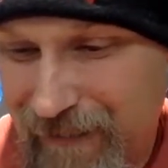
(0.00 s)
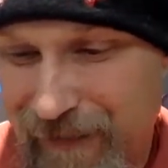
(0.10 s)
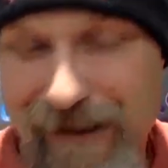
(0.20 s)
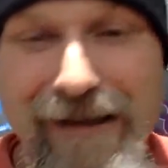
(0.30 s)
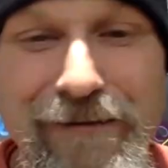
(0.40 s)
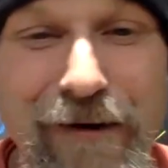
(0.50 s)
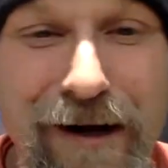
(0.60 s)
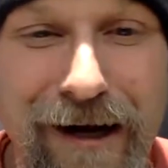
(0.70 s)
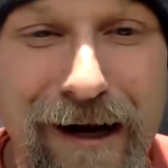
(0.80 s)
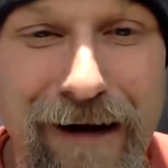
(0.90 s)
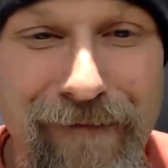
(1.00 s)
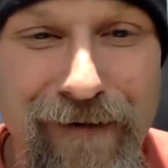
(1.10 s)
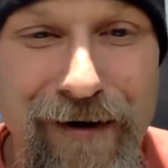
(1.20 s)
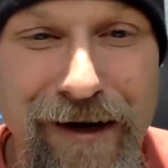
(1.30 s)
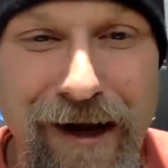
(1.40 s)
but that's what I got
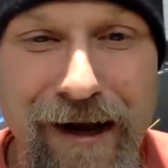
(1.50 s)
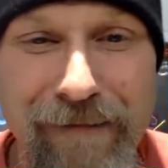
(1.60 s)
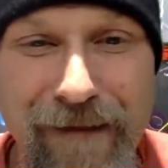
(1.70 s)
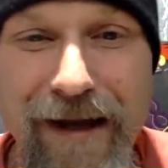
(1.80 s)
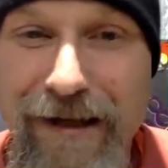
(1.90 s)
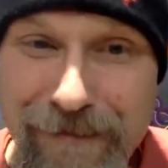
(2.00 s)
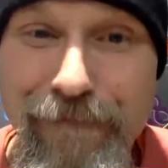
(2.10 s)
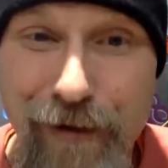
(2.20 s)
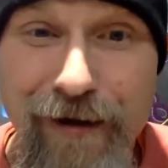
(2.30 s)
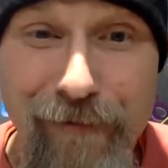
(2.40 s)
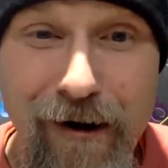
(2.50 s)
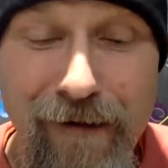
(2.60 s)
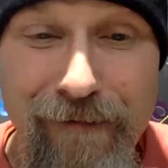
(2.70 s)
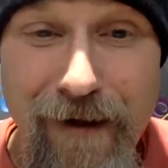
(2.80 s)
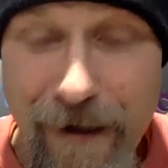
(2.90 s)
for a cam, and it's pretty rough.